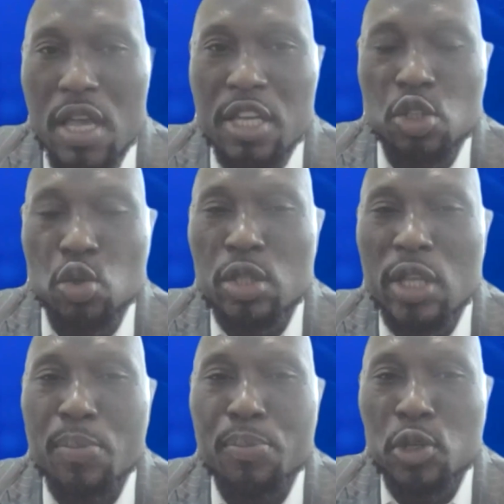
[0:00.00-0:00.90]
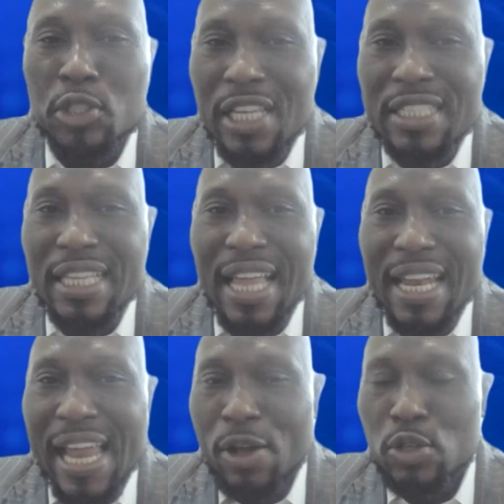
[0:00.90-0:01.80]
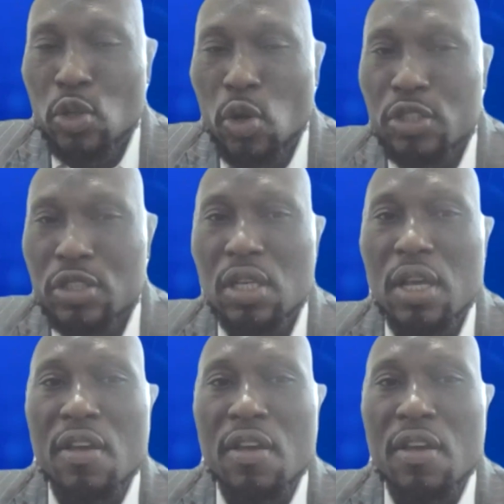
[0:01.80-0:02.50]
institute a process that allows us,